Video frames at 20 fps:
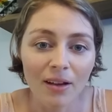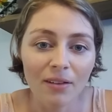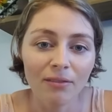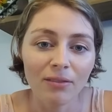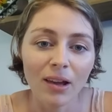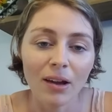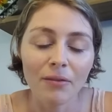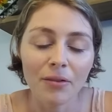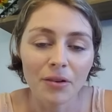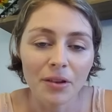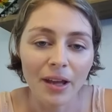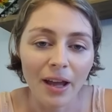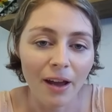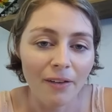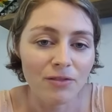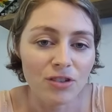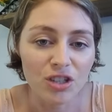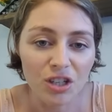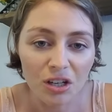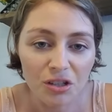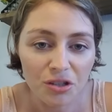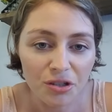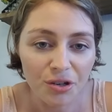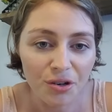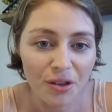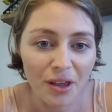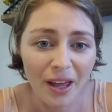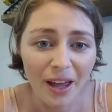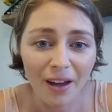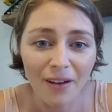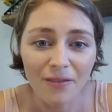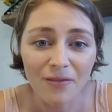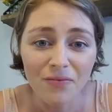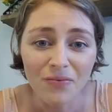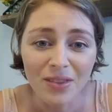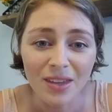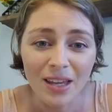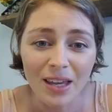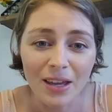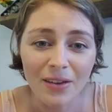flavor. They have ginger. They
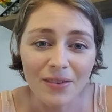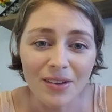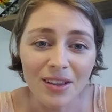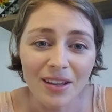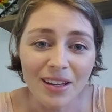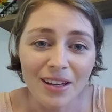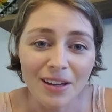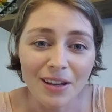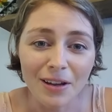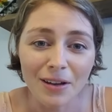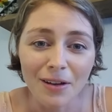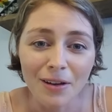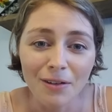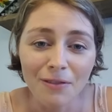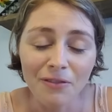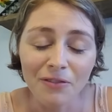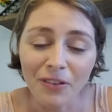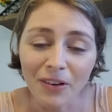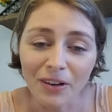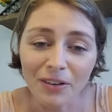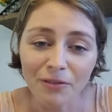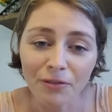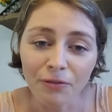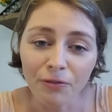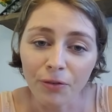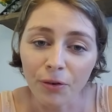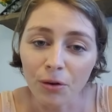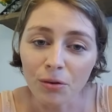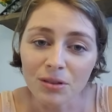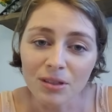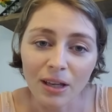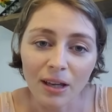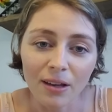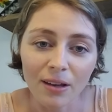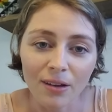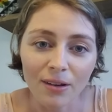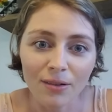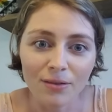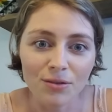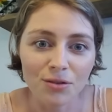have even like fun fruits
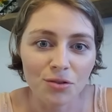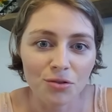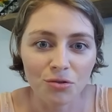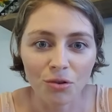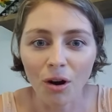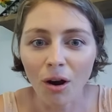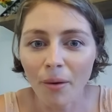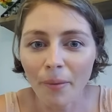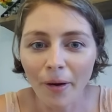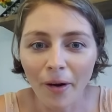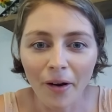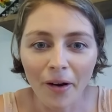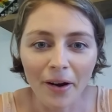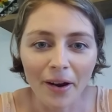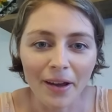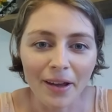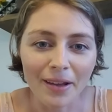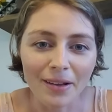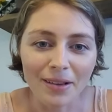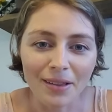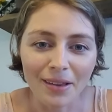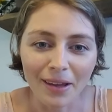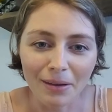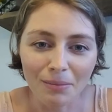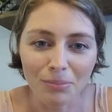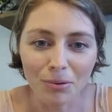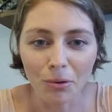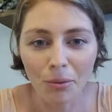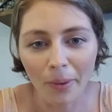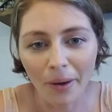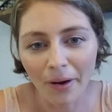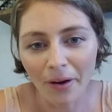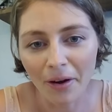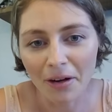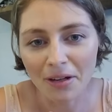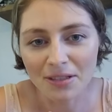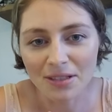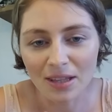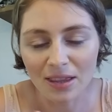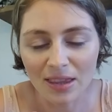like strawberry and like
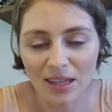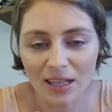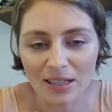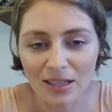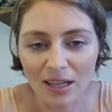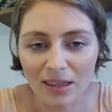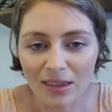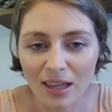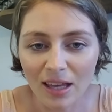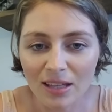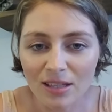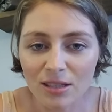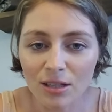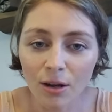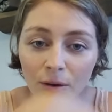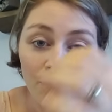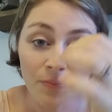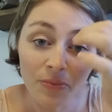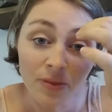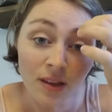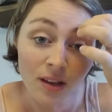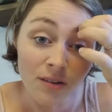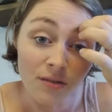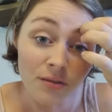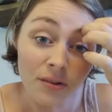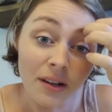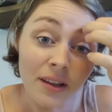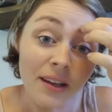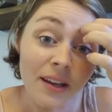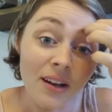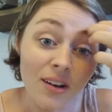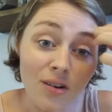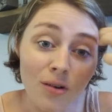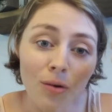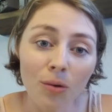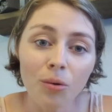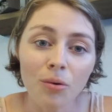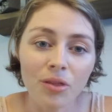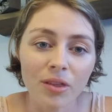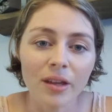blueberries and things like that. So really a
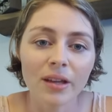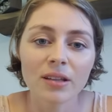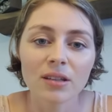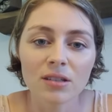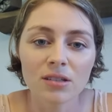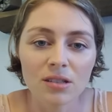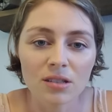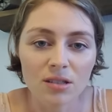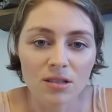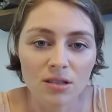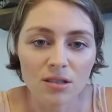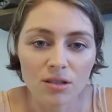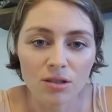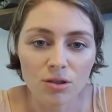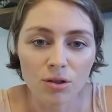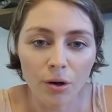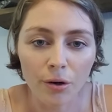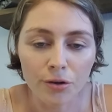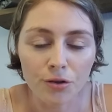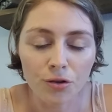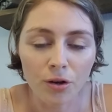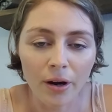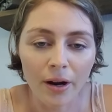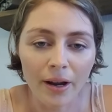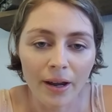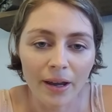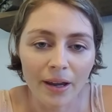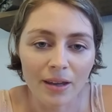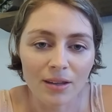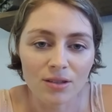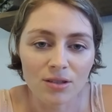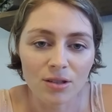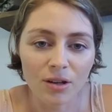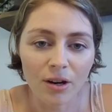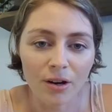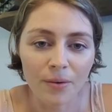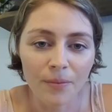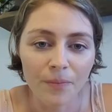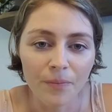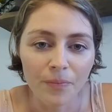cool thing to just start trying and
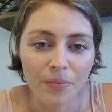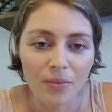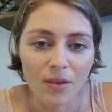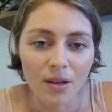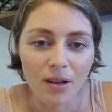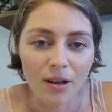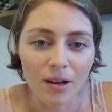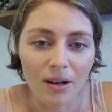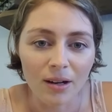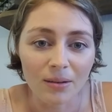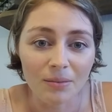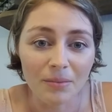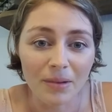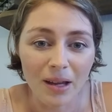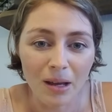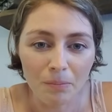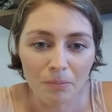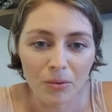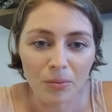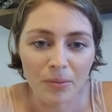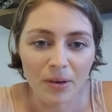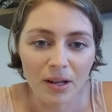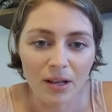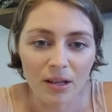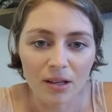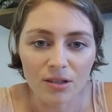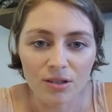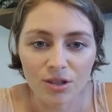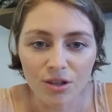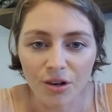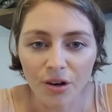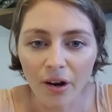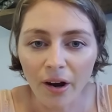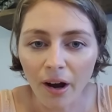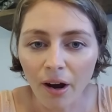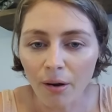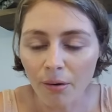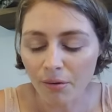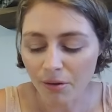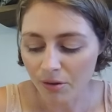start um, implementing into your
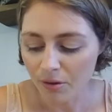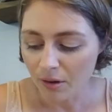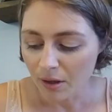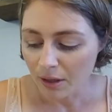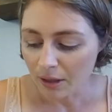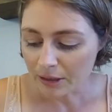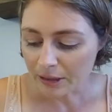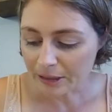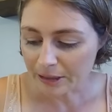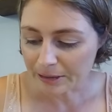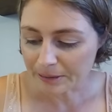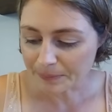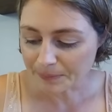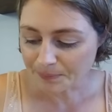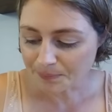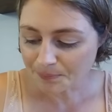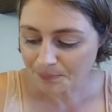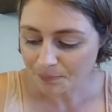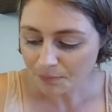health. Um,